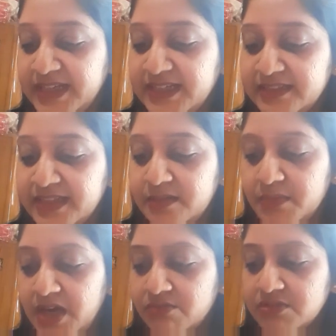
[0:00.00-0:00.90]
and then
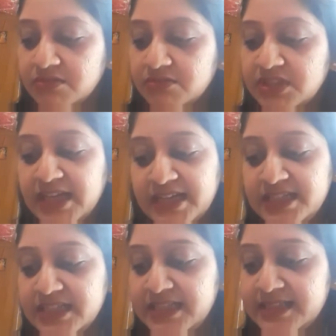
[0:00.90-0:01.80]
bowed. Good night,
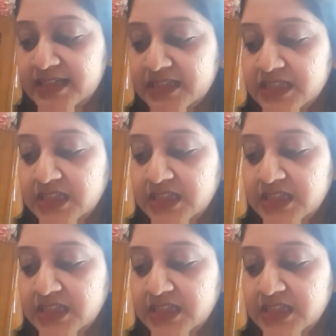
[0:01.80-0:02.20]
he said.